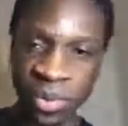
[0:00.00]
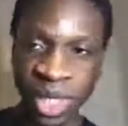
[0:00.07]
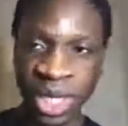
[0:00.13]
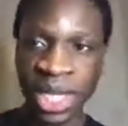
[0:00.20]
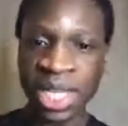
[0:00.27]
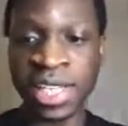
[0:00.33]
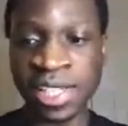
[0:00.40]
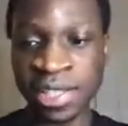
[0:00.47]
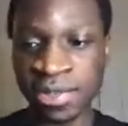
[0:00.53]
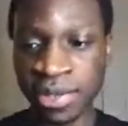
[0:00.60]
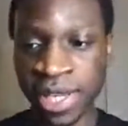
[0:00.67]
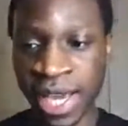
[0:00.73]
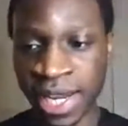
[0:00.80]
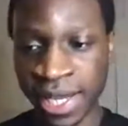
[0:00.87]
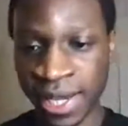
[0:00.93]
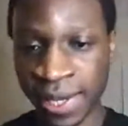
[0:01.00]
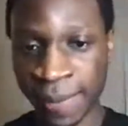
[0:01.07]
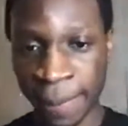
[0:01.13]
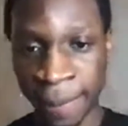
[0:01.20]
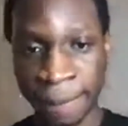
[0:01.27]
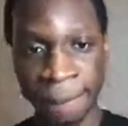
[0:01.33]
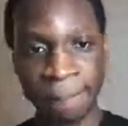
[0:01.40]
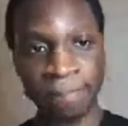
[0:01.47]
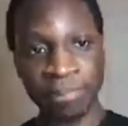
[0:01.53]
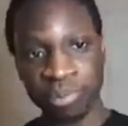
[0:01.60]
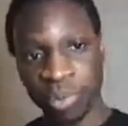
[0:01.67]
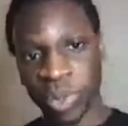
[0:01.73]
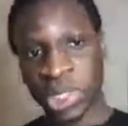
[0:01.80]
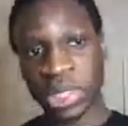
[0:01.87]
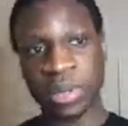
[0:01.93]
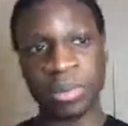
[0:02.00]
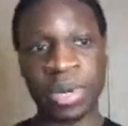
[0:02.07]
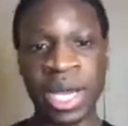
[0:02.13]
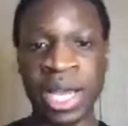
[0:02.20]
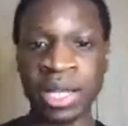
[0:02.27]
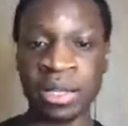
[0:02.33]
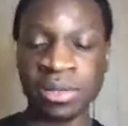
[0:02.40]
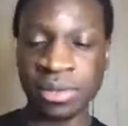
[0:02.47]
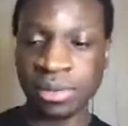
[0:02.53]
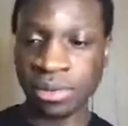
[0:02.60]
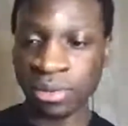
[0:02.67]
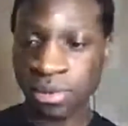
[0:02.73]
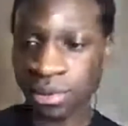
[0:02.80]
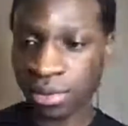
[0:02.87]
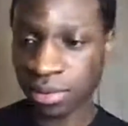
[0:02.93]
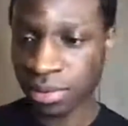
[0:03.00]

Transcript: it's not easy to get in, but